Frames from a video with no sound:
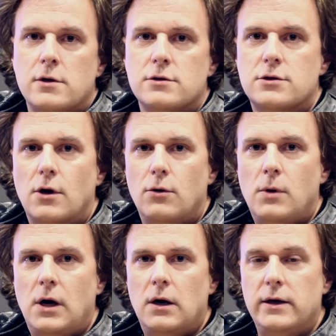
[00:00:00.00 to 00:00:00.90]
So
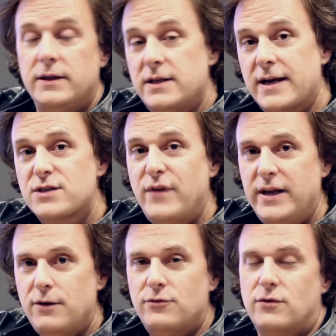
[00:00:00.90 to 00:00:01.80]
uh, in the next
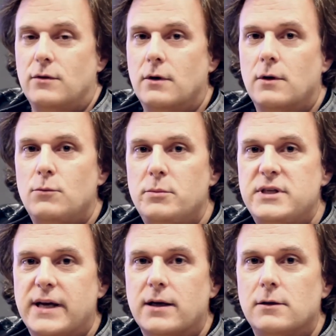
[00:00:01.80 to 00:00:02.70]
videos, uh, we'll be
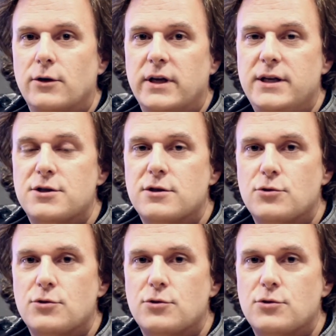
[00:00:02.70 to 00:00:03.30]
taking a look at each of the